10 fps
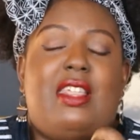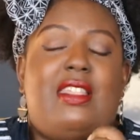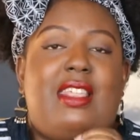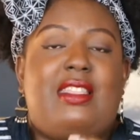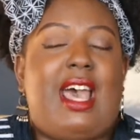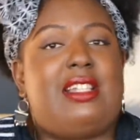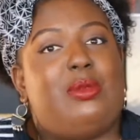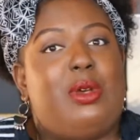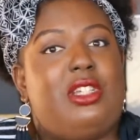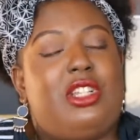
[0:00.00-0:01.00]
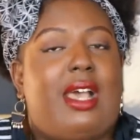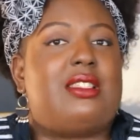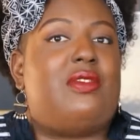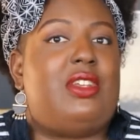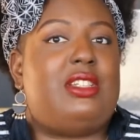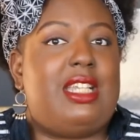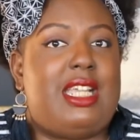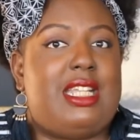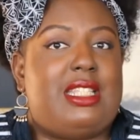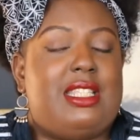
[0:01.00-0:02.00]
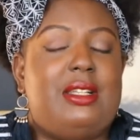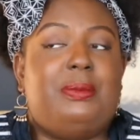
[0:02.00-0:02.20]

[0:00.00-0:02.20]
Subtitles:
that that's what Jacksonville needs.